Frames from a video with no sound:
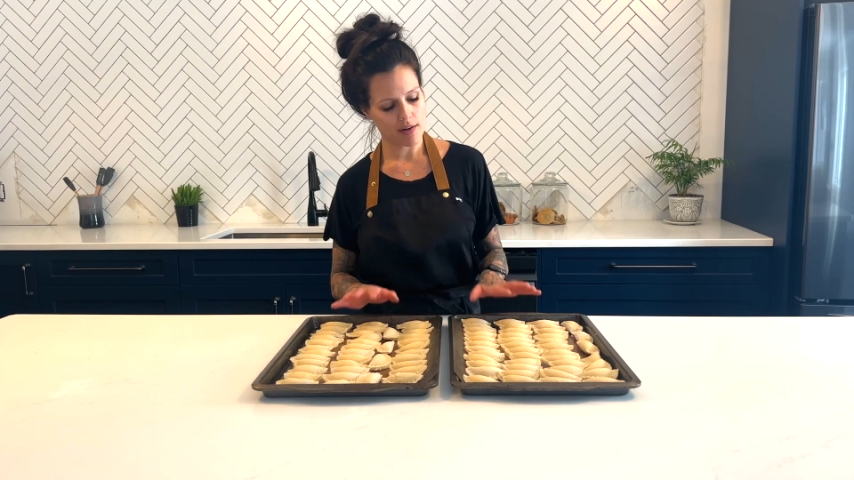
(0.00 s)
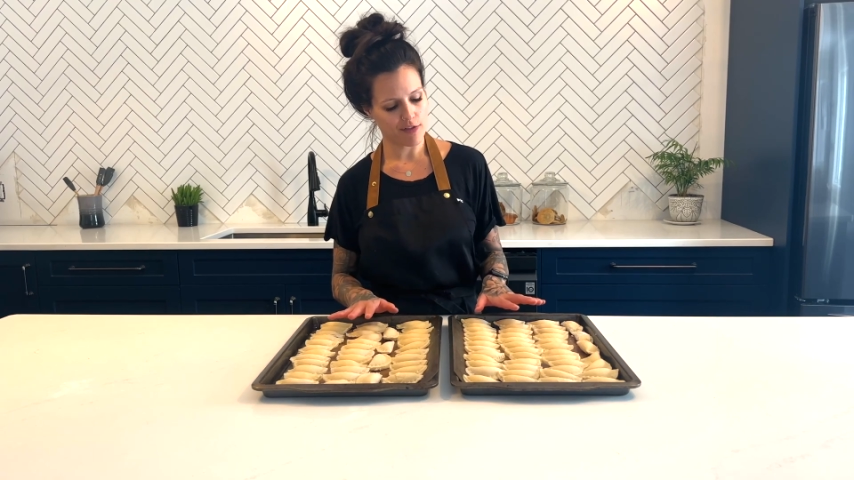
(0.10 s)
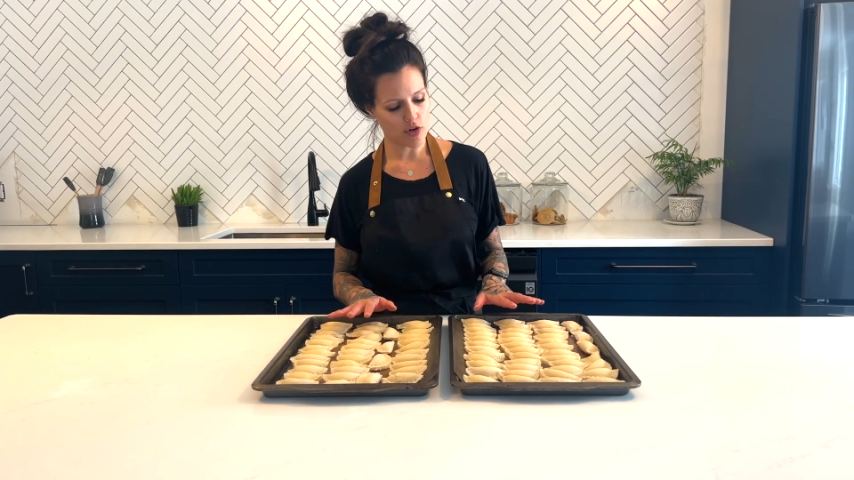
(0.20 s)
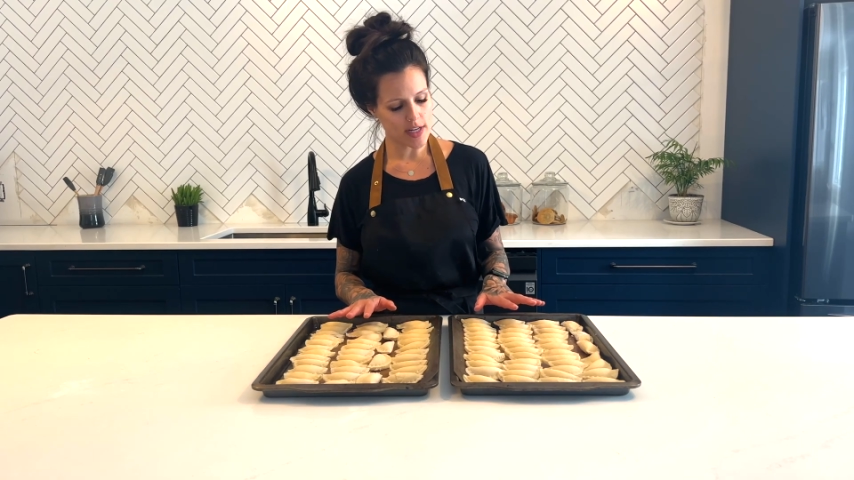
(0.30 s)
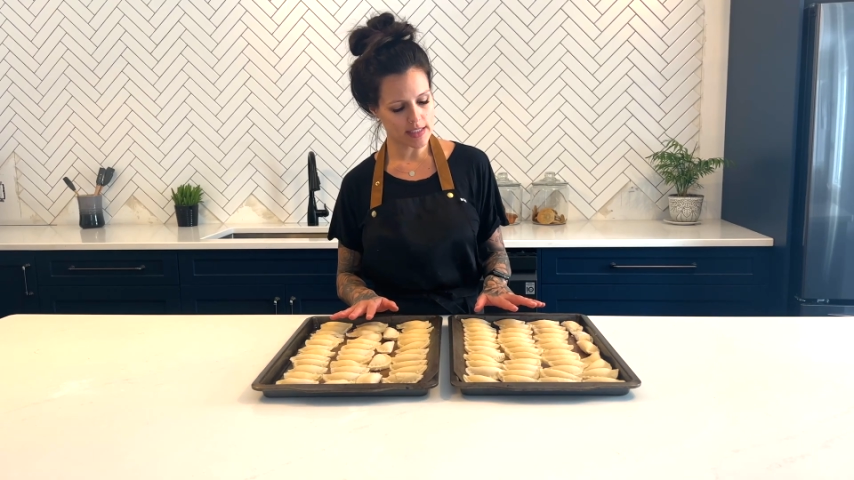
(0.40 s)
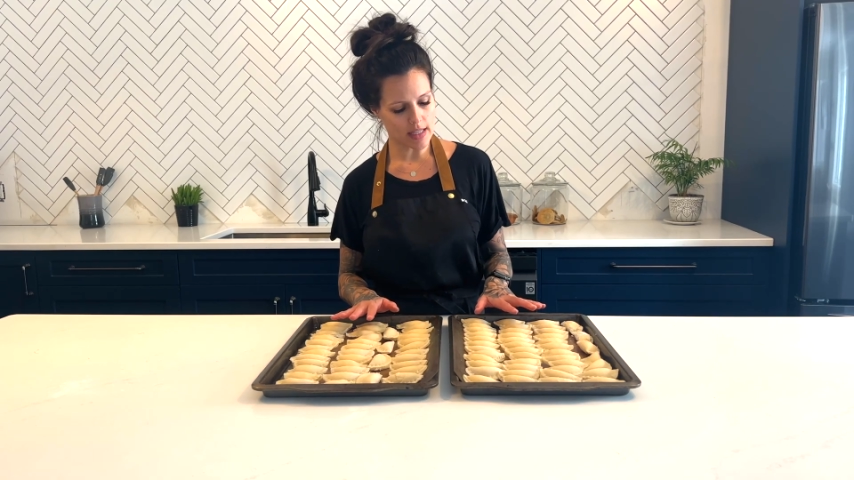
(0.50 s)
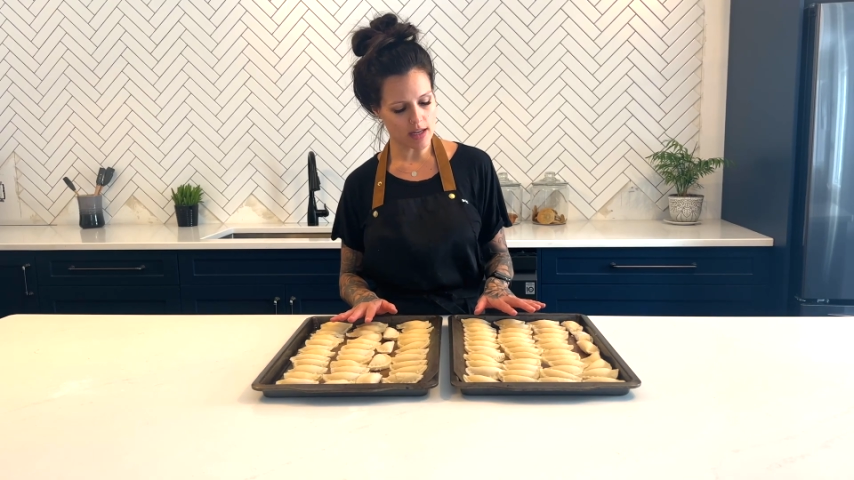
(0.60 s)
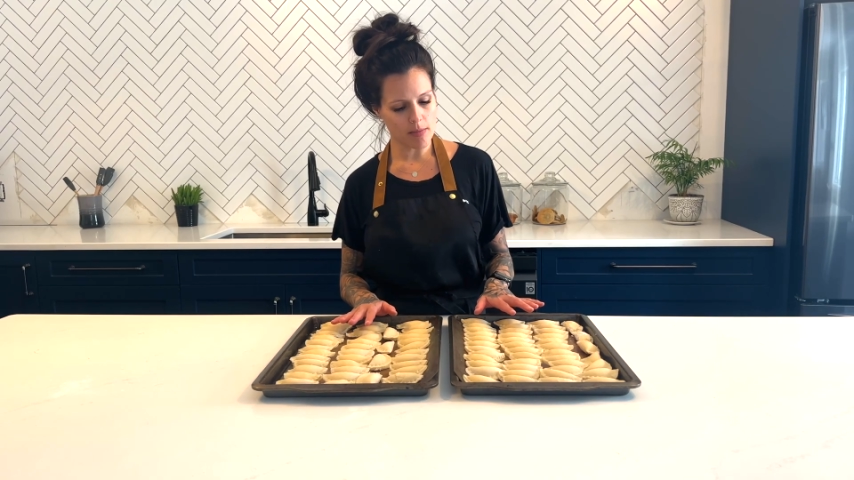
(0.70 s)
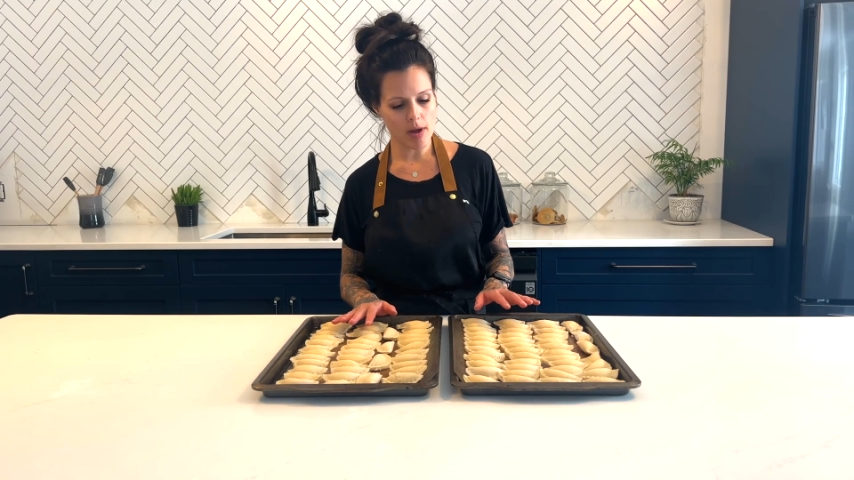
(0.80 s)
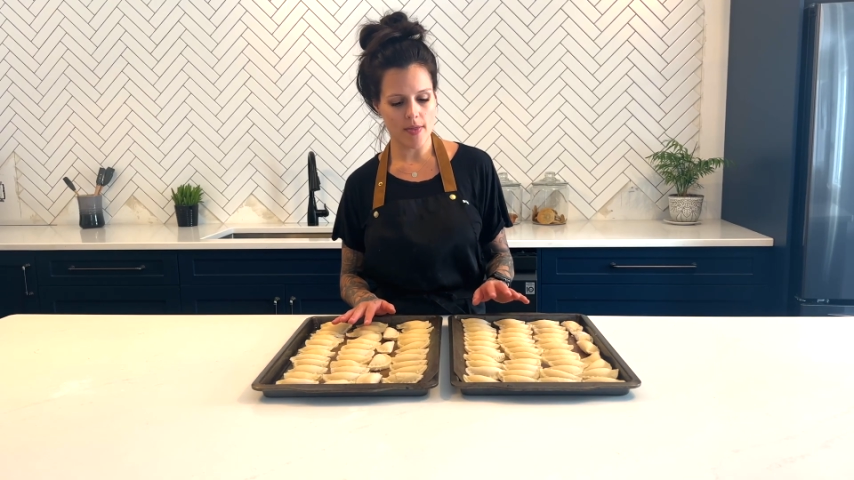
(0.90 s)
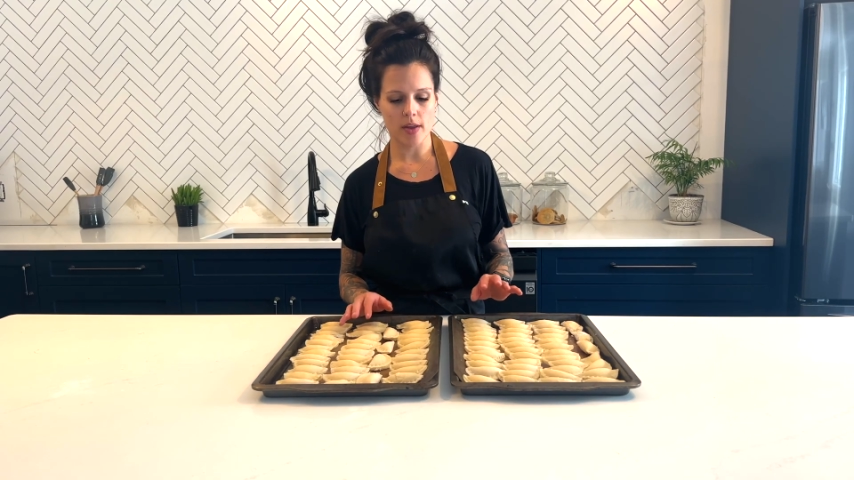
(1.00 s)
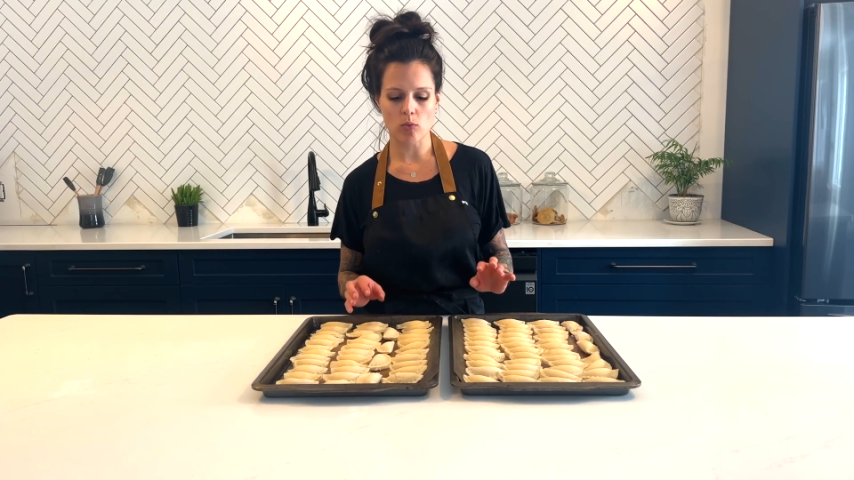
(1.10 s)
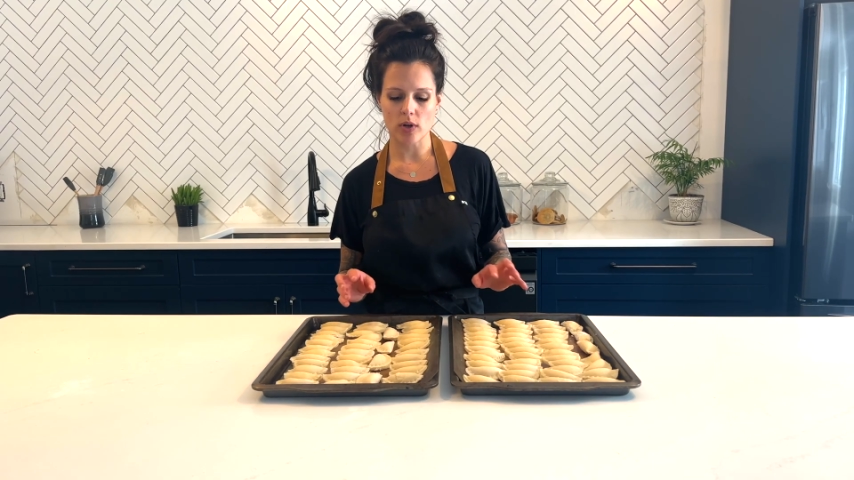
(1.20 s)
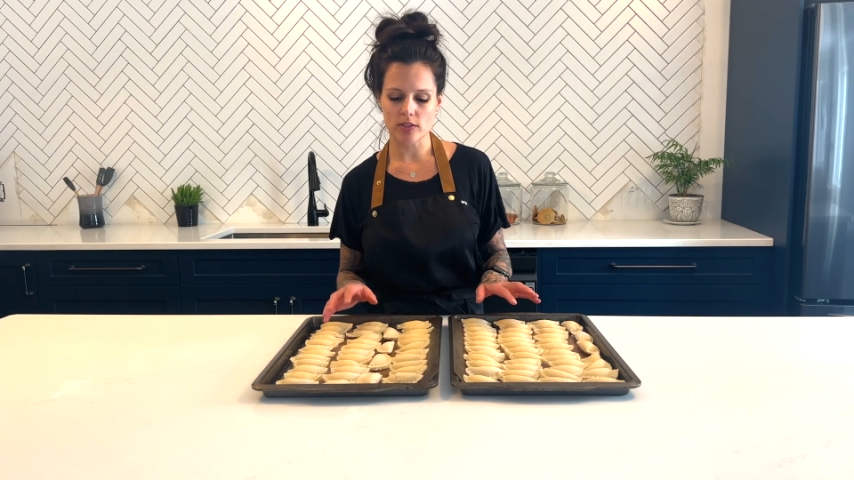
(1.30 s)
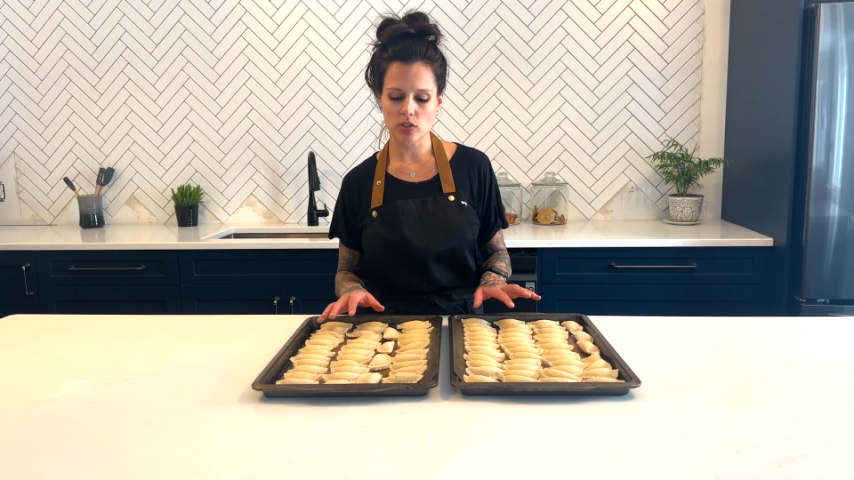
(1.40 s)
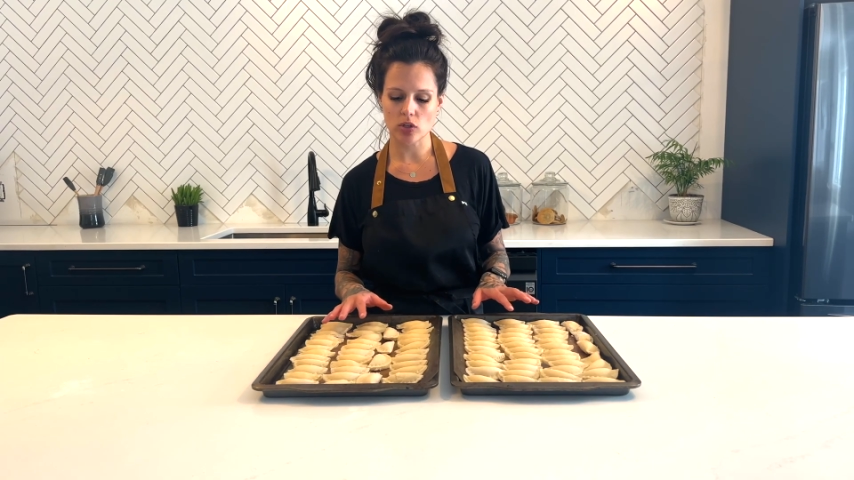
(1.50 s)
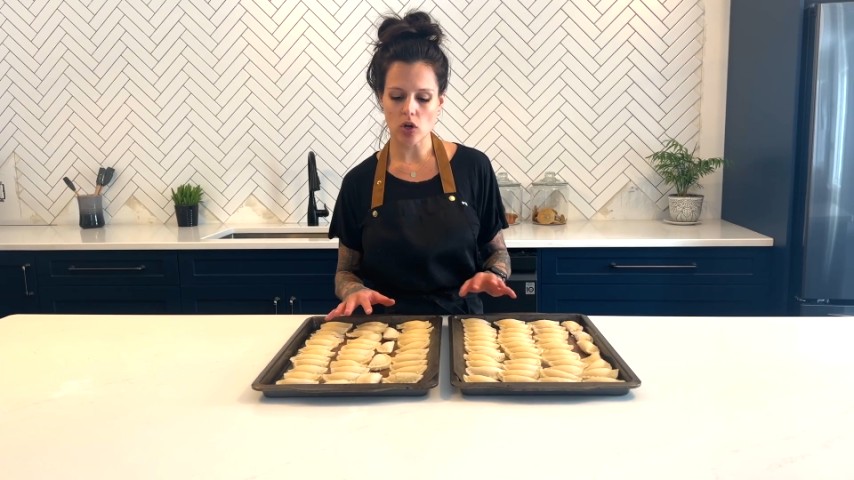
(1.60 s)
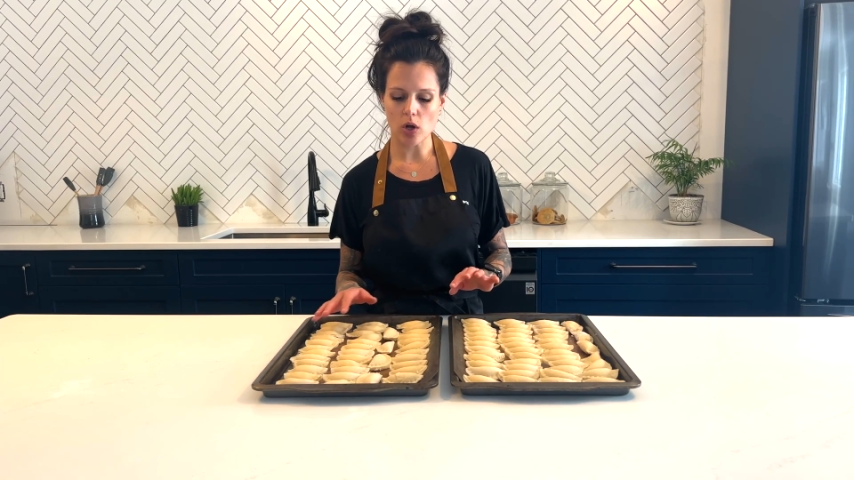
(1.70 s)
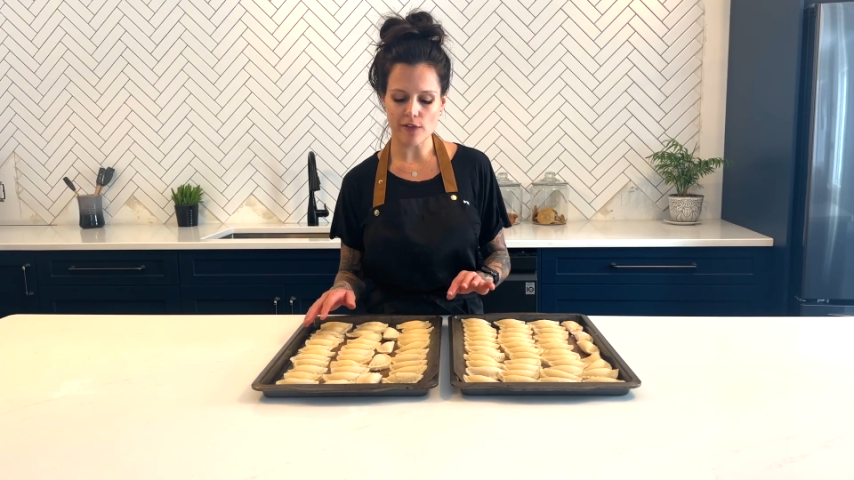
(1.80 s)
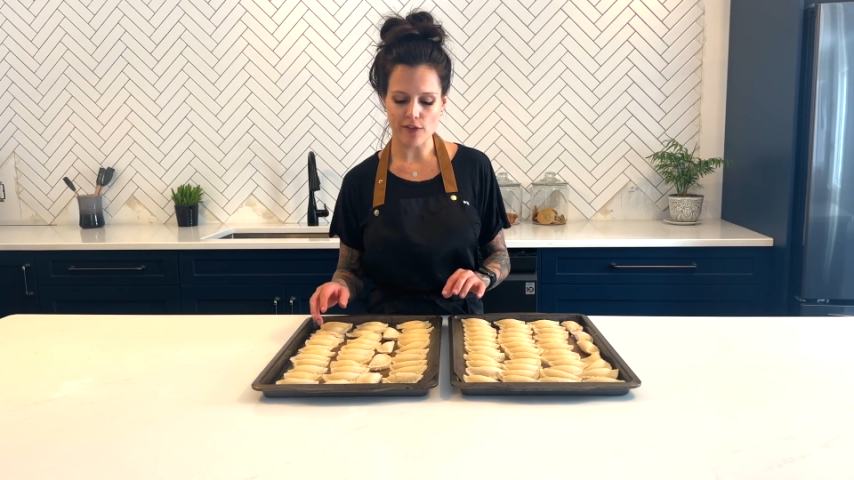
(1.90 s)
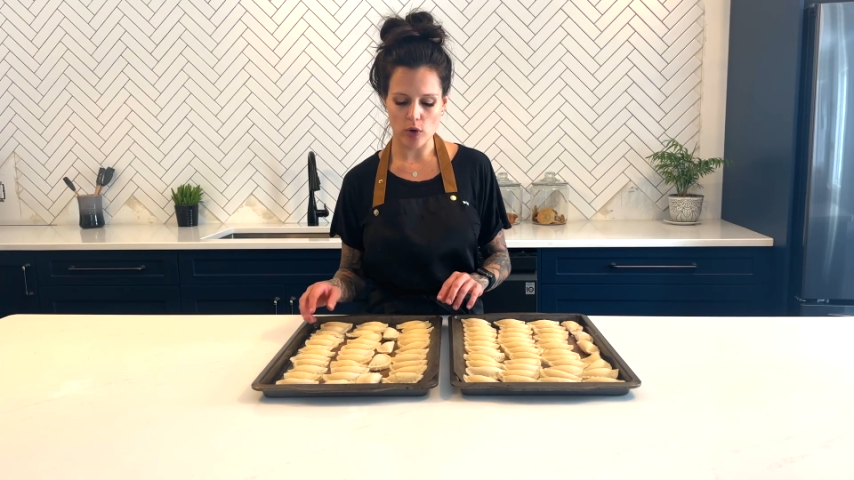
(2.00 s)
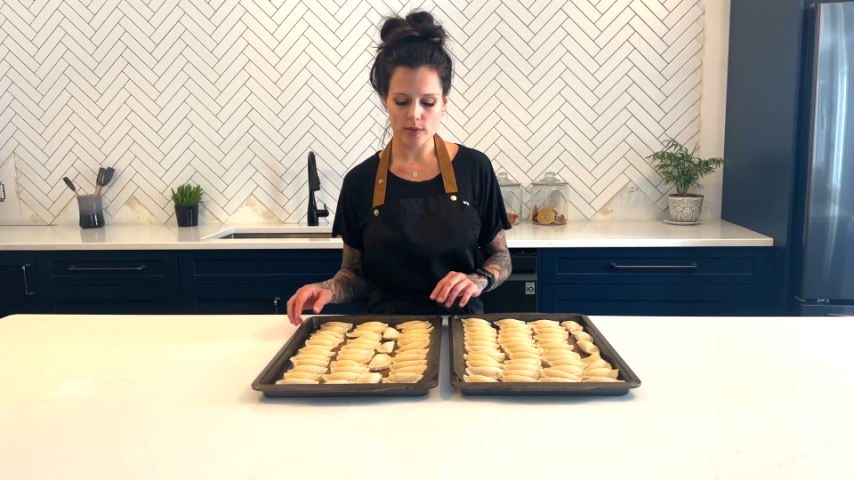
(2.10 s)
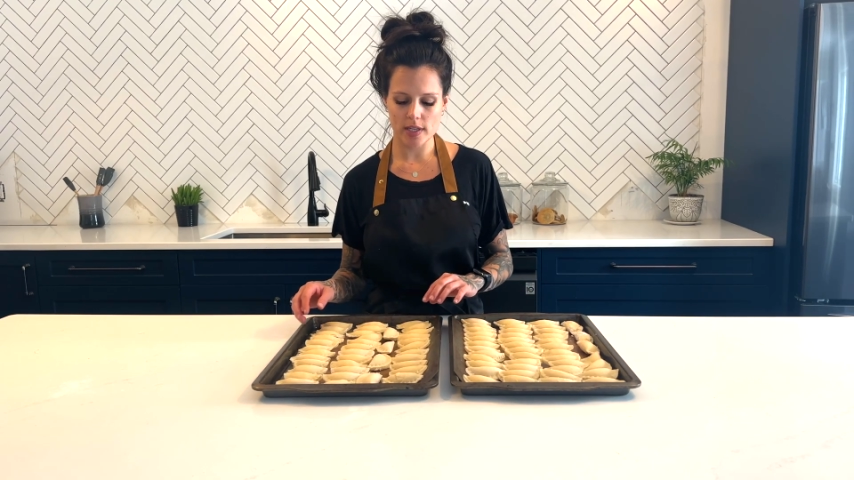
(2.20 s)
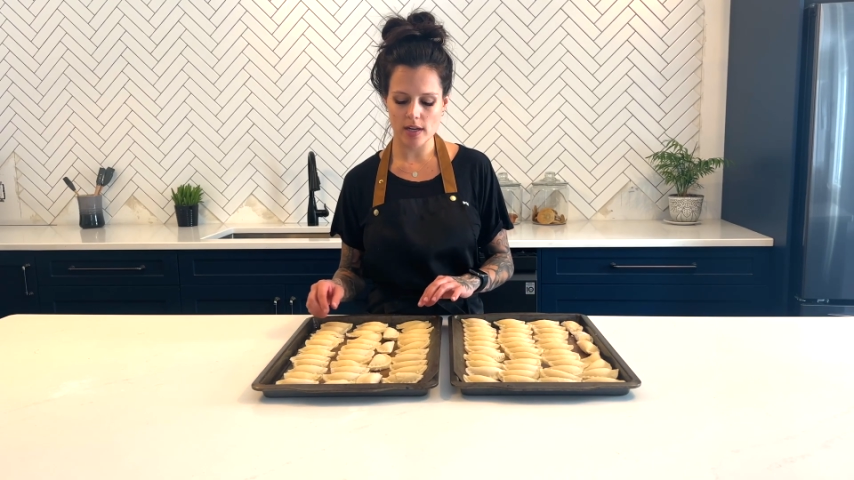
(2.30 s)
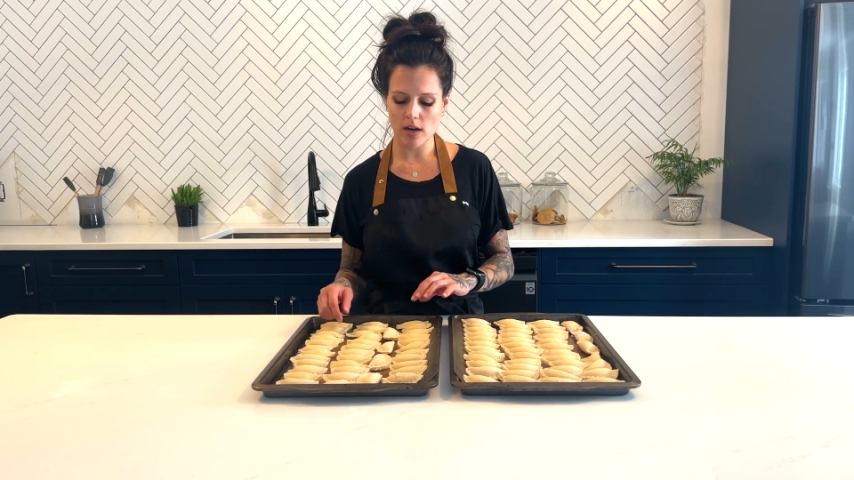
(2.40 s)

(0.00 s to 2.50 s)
freeze them, and then once they're all frozen,